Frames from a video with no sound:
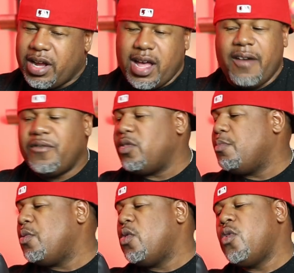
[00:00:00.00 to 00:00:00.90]

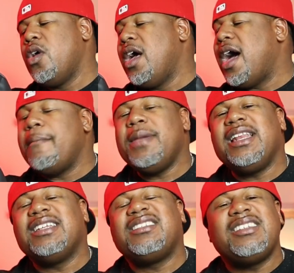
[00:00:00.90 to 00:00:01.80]
comfortable. I mean,
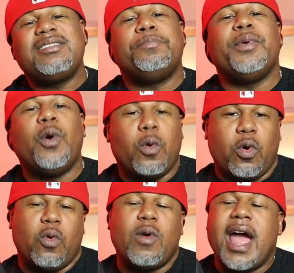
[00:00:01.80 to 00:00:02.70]
it's just built
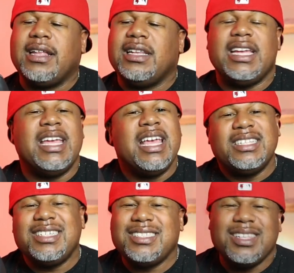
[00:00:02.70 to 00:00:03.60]
correctly.
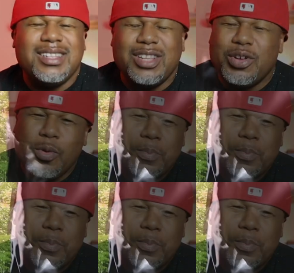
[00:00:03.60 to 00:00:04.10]
Just a little